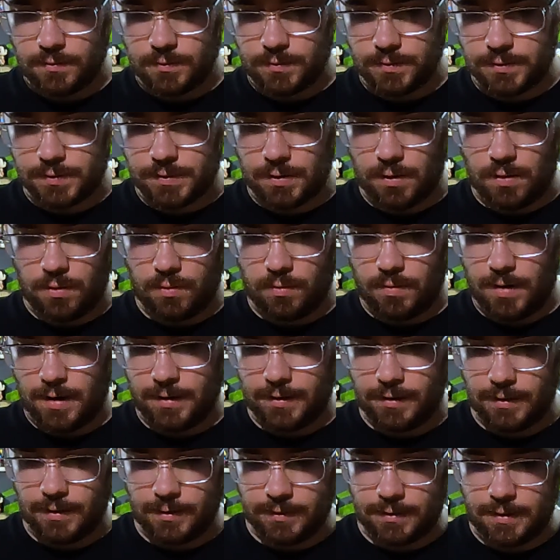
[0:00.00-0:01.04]
So
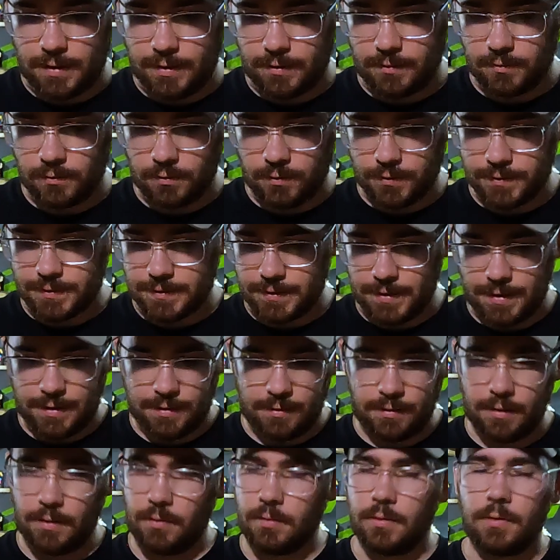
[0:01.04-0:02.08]
I kind of looked
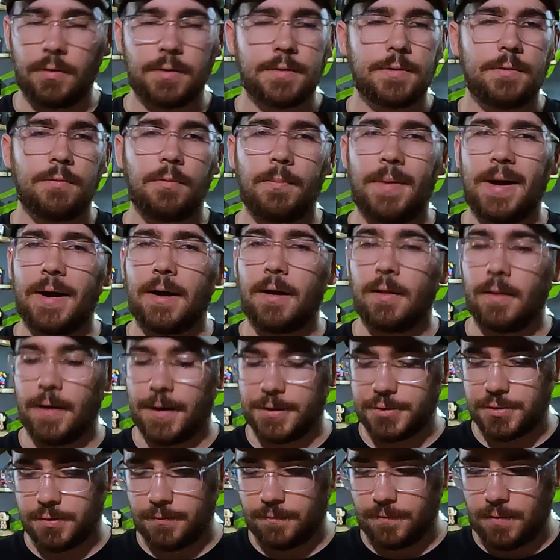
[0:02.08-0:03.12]
through my
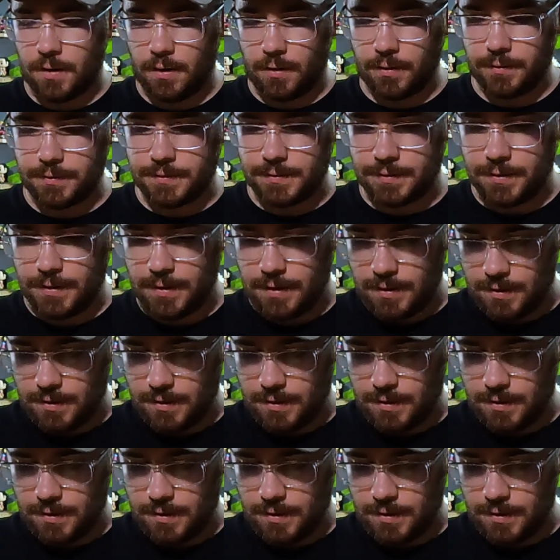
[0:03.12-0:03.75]
collection of cards.